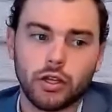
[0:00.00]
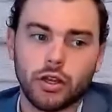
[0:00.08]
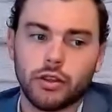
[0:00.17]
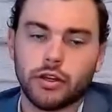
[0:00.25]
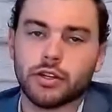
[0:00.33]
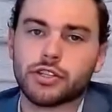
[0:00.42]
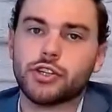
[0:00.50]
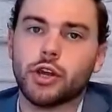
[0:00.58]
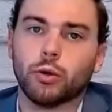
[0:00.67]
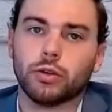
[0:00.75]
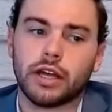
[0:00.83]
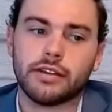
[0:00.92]
There is
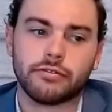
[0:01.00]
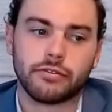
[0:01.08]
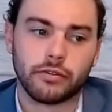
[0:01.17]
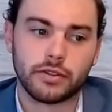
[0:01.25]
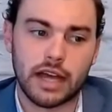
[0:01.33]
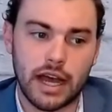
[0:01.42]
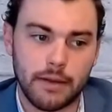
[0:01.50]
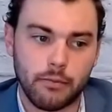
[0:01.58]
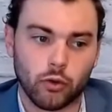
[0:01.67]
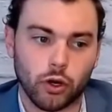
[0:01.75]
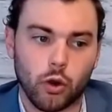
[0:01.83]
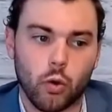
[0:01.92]
no lifetime
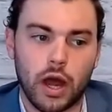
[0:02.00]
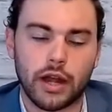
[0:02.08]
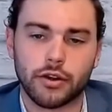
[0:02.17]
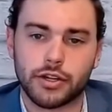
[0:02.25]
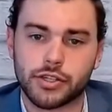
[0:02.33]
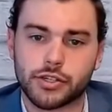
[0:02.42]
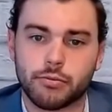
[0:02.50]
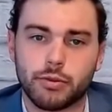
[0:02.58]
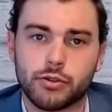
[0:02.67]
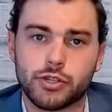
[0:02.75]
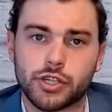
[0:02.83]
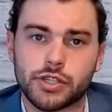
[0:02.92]
required
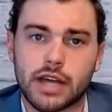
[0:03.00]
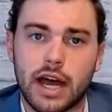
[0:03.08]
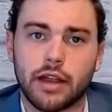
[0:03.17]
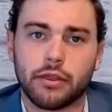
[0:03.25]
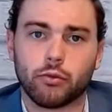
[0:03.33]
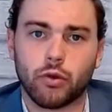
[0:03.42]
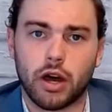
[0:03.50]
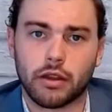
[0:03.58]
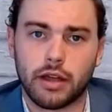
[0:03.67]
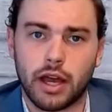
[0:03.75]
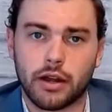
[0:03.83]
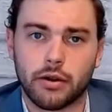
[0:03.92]
distributions on the Roth
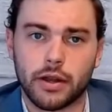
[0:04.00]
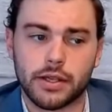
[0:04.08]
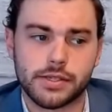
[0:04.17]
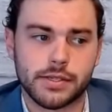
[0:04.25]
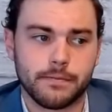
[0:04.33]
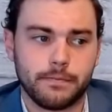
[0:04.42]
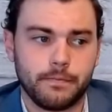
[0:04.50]
IRAs.